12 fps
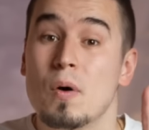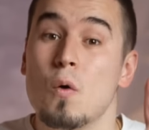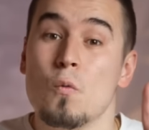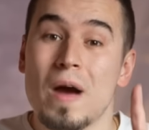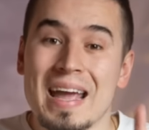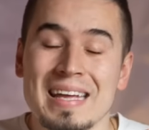But
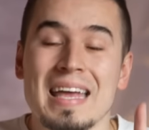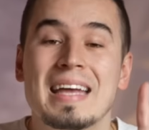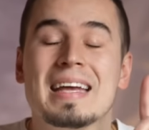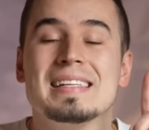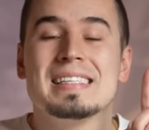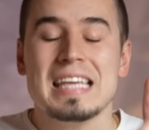wait, it
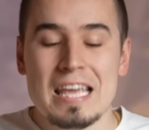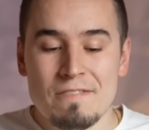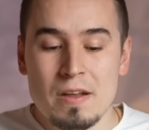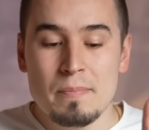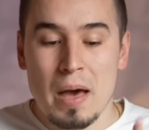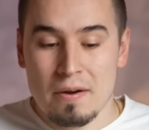gets
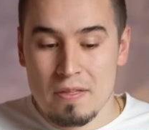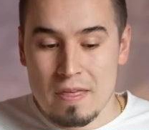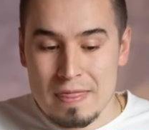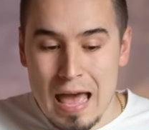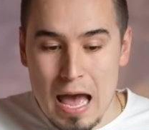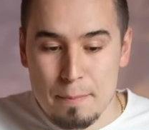even better
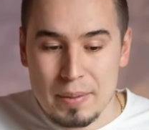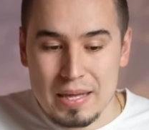than that